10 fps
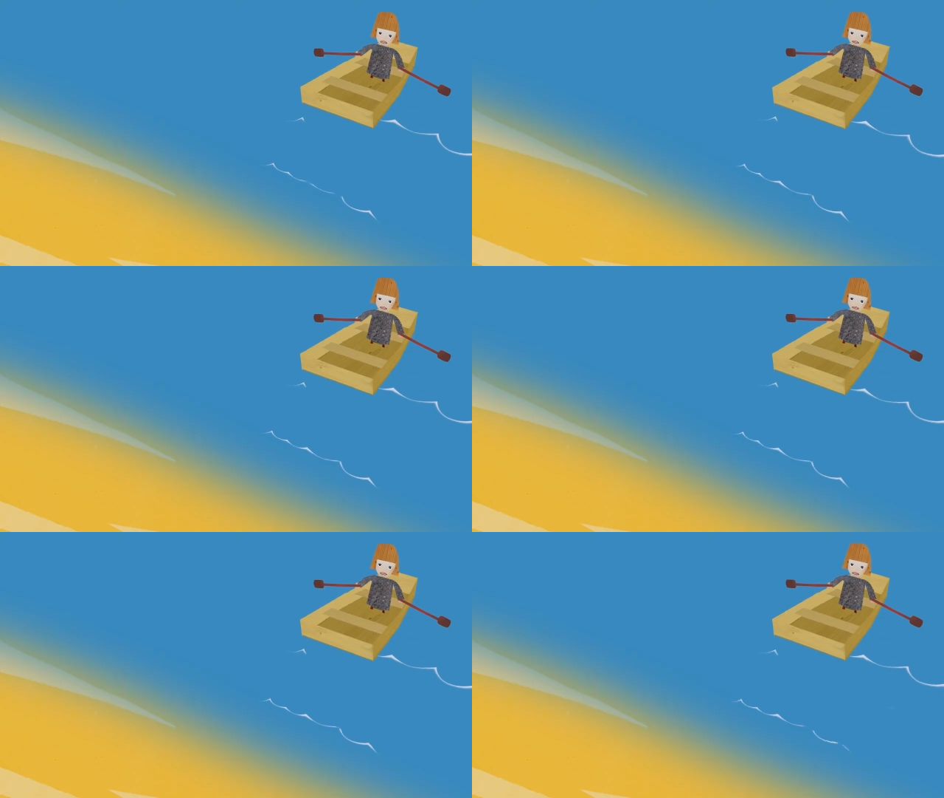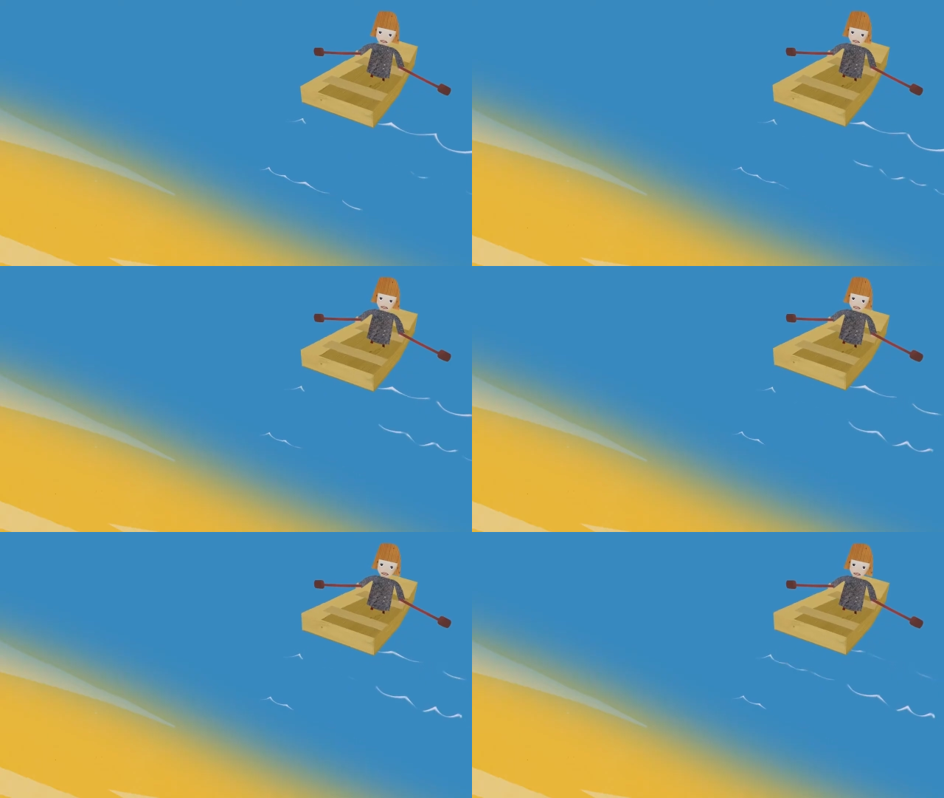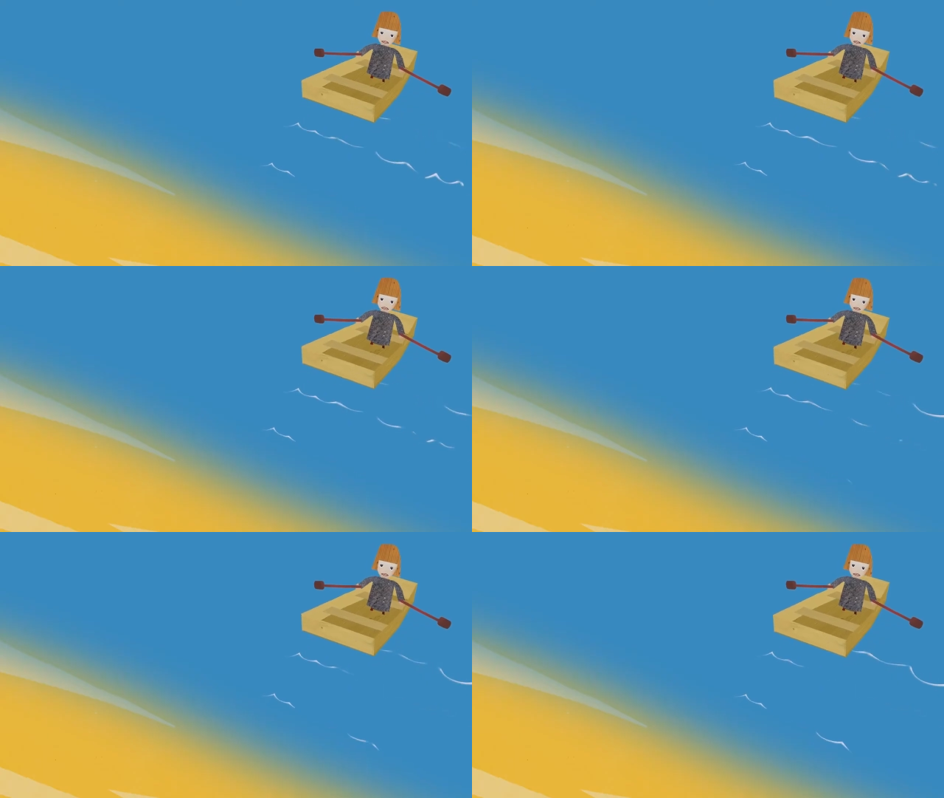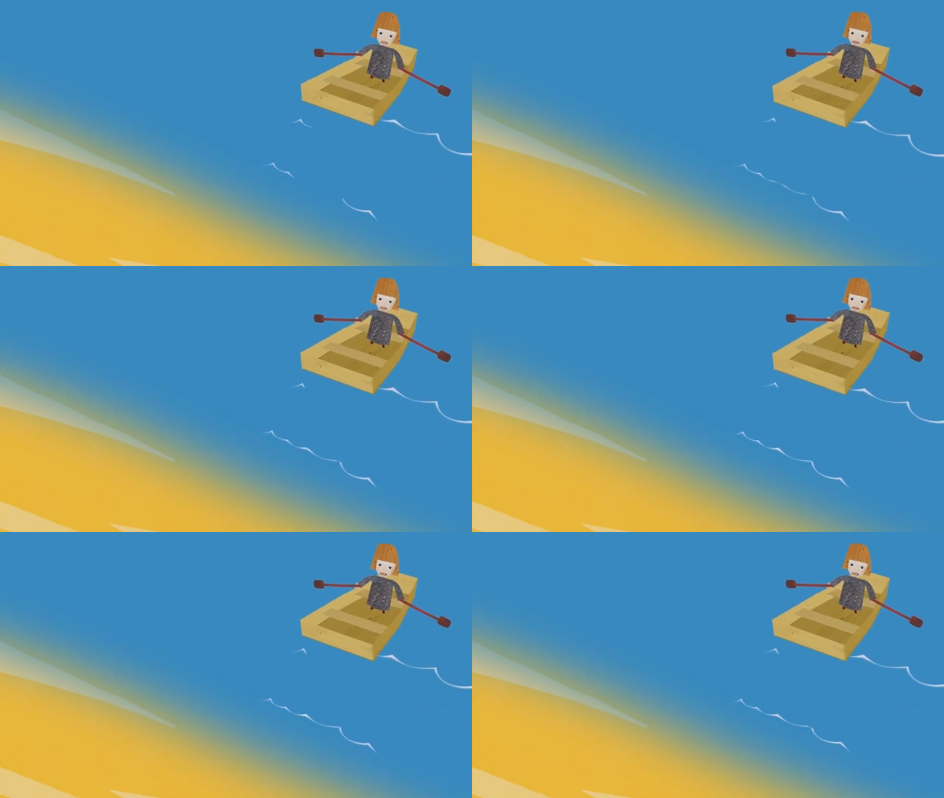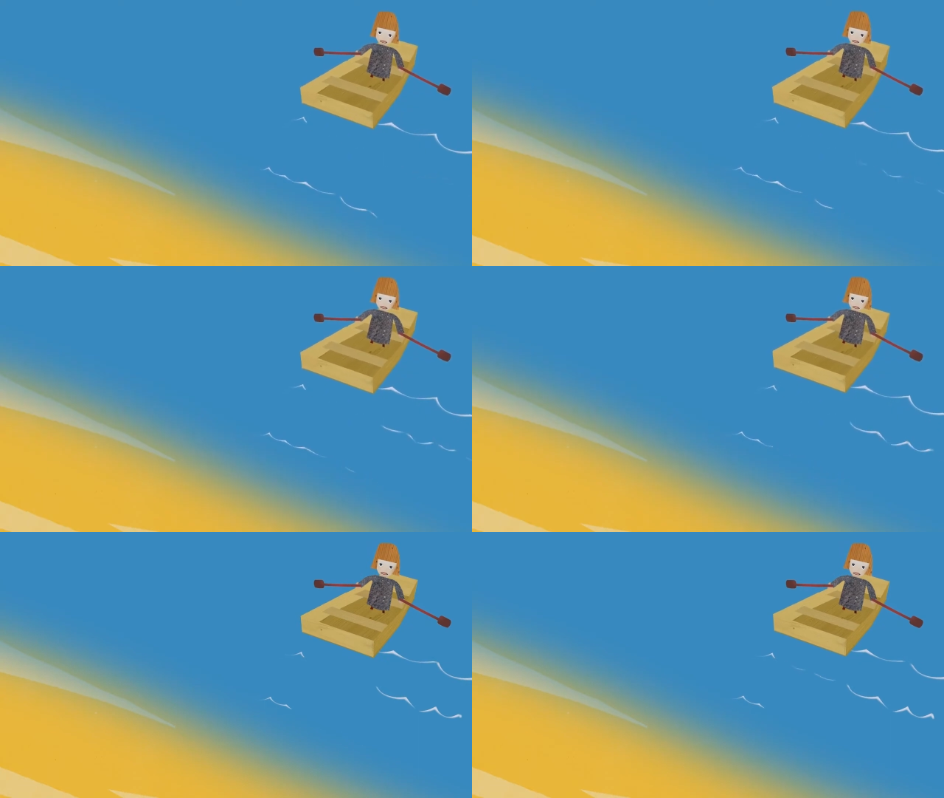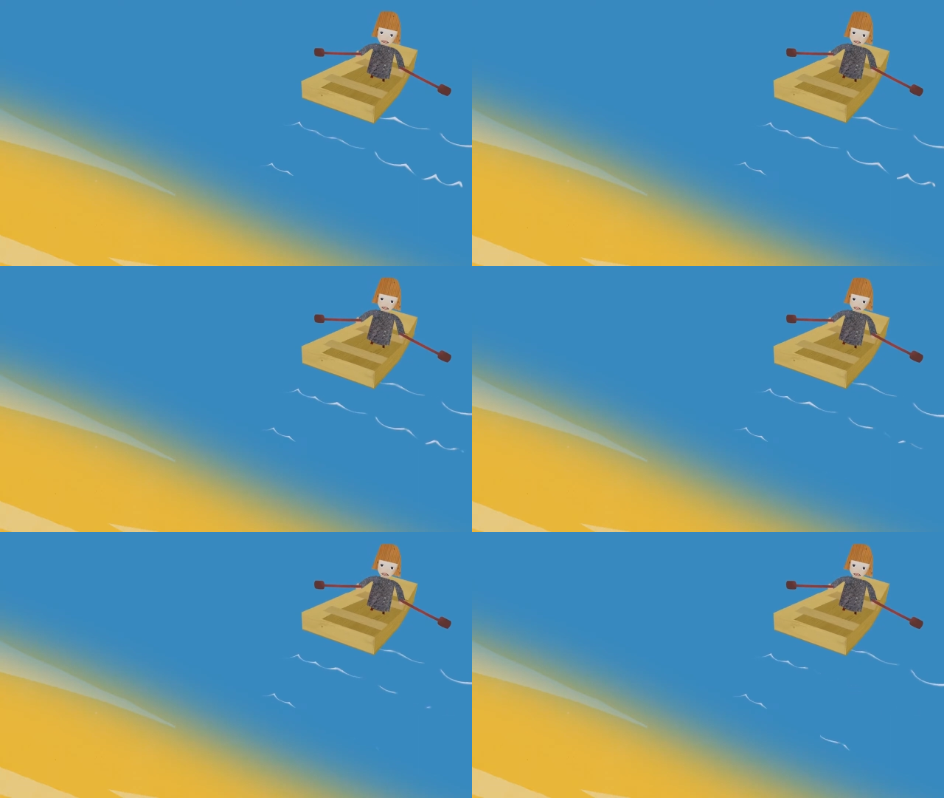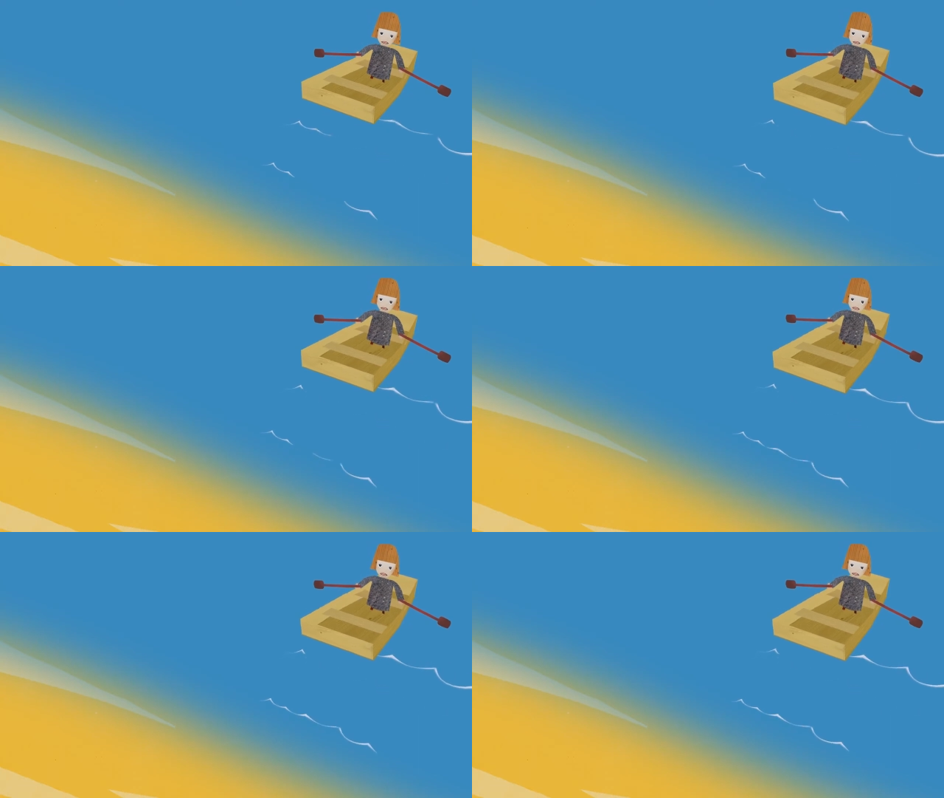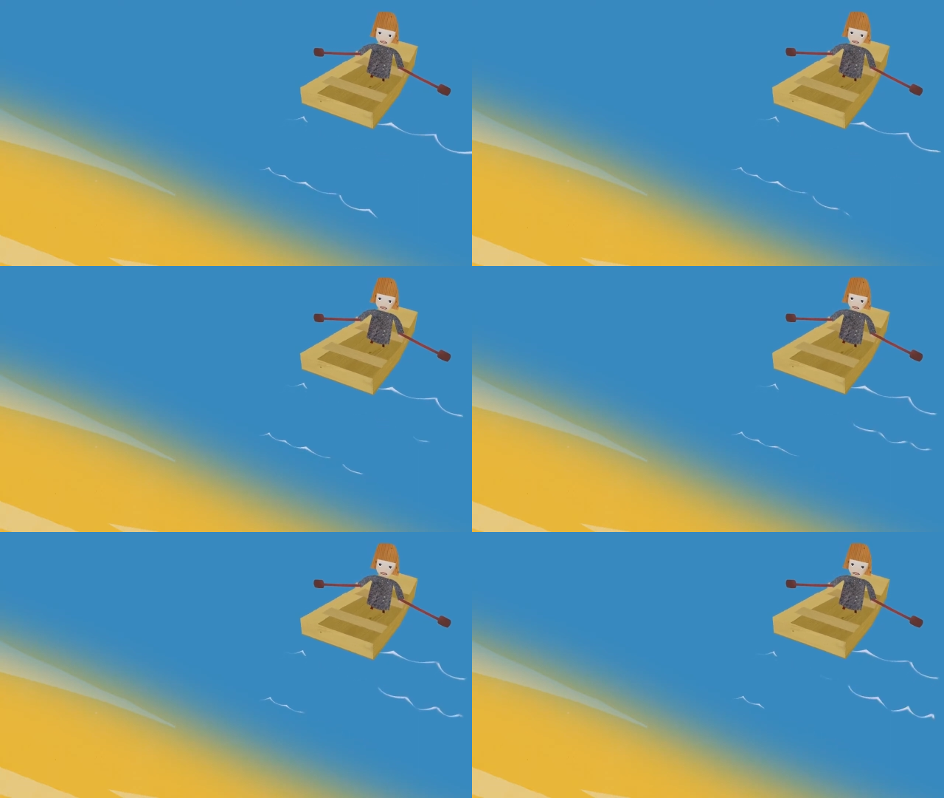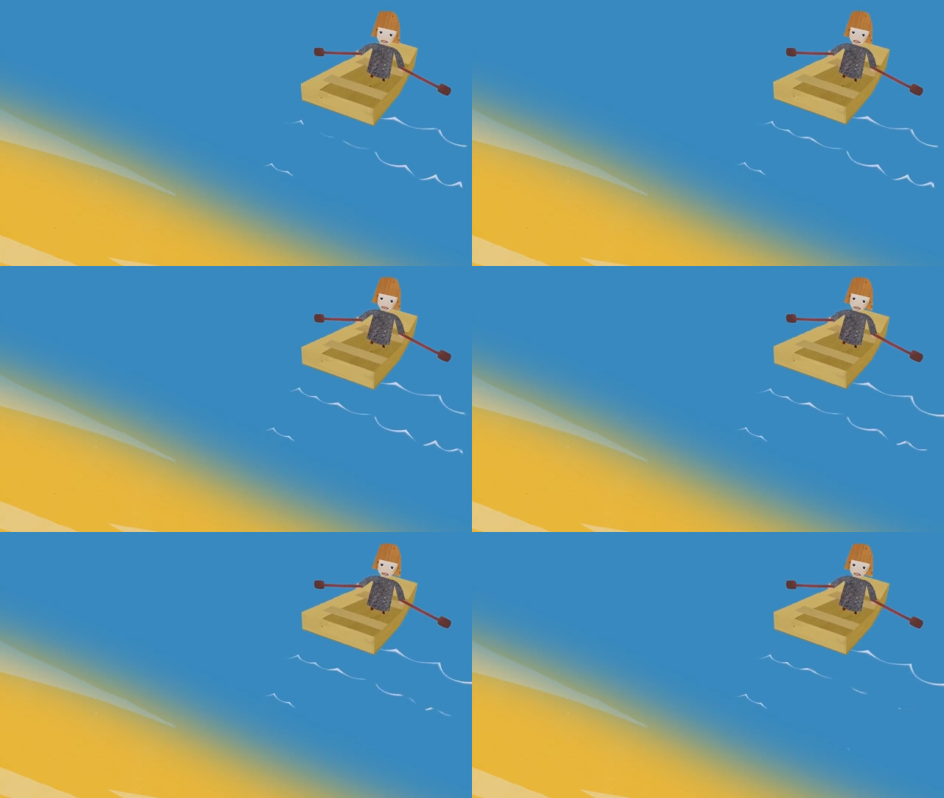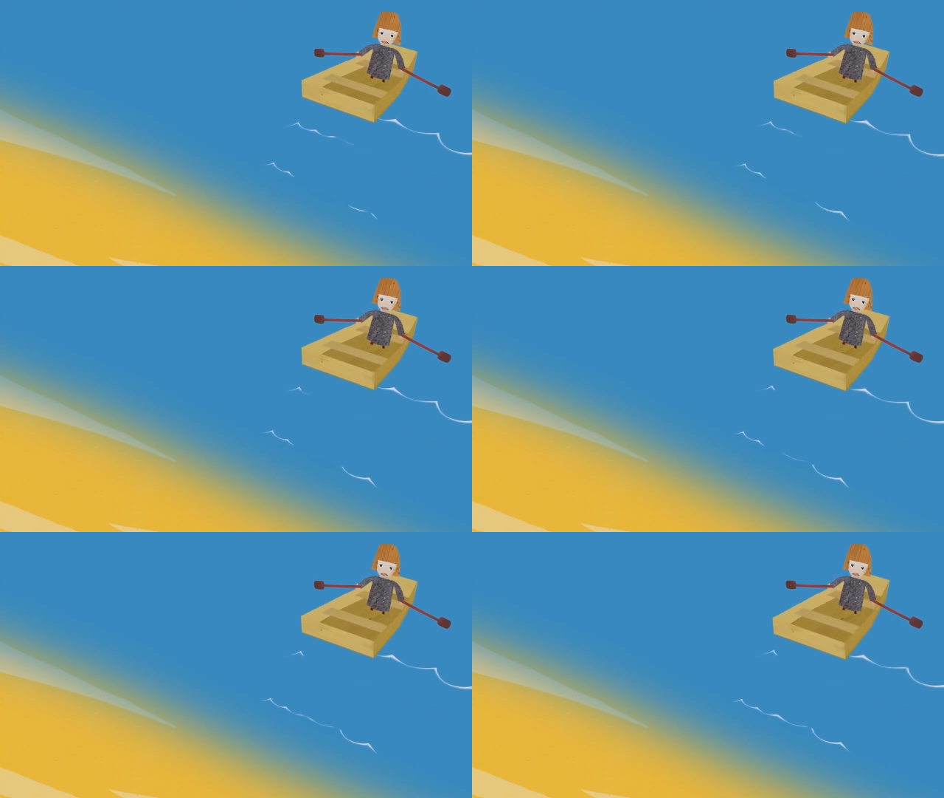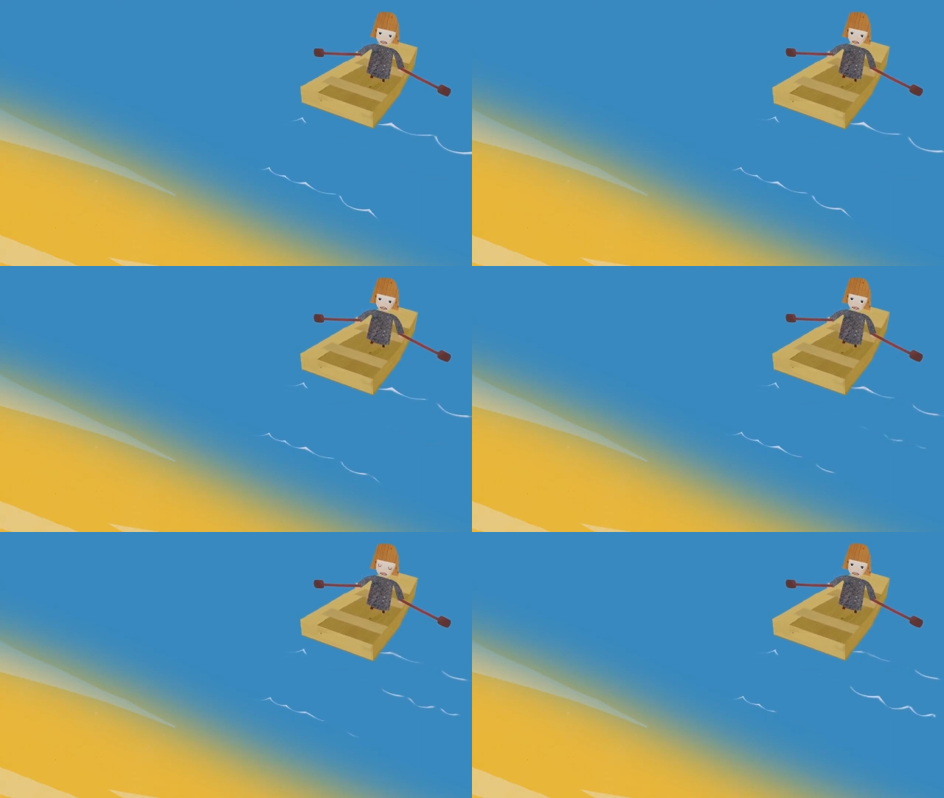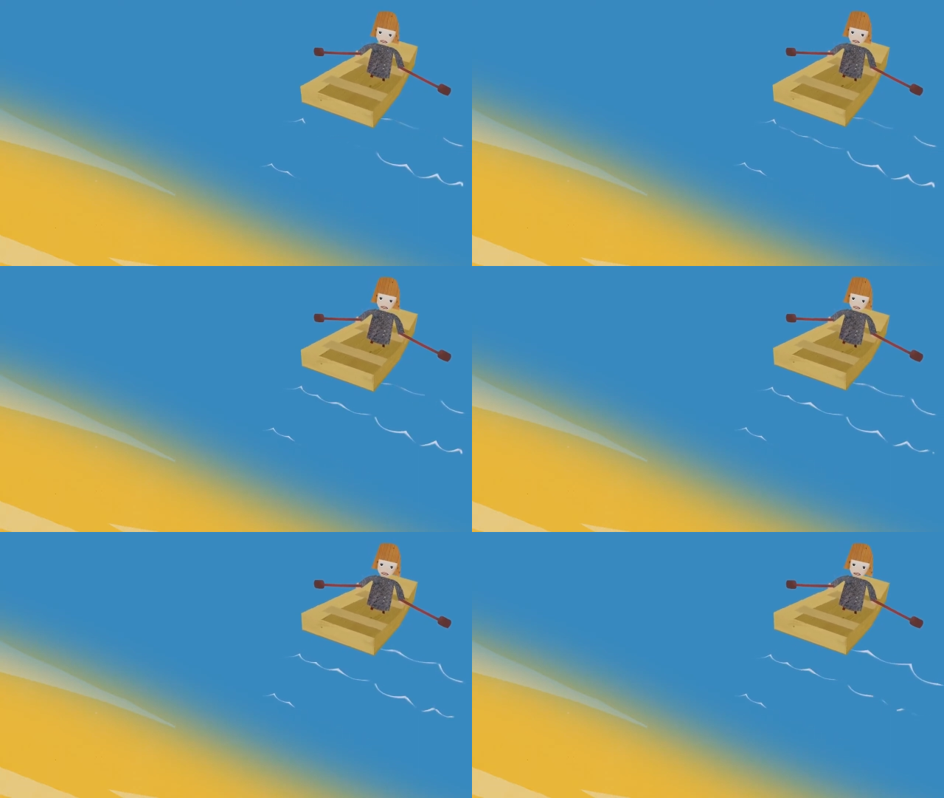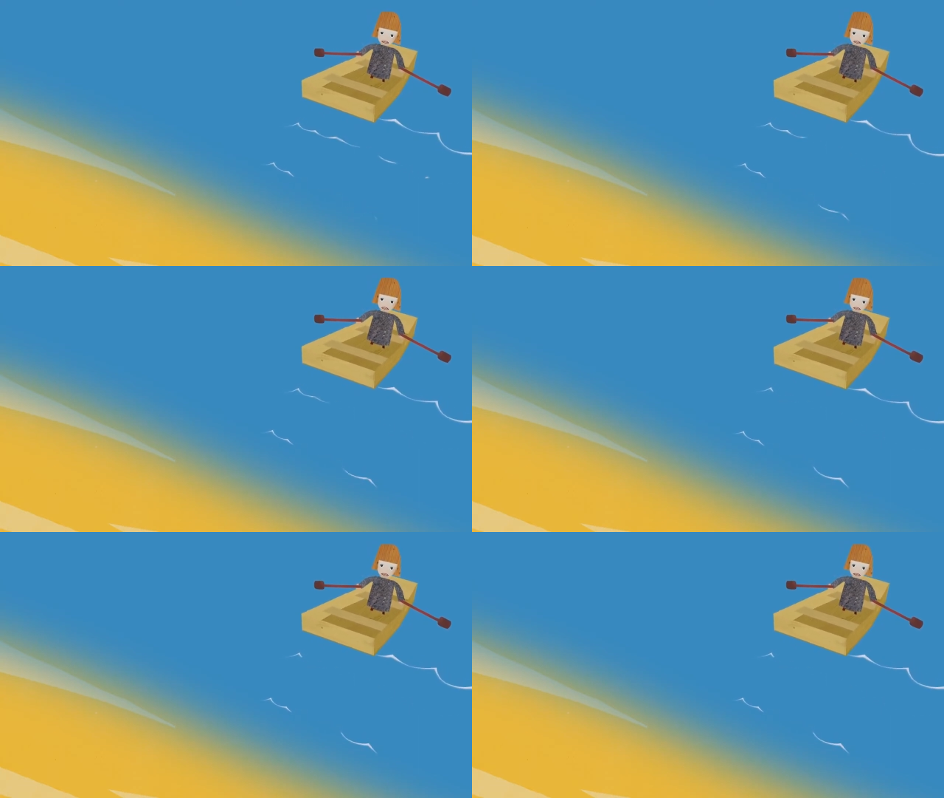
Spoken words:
[unreadable: no face in view]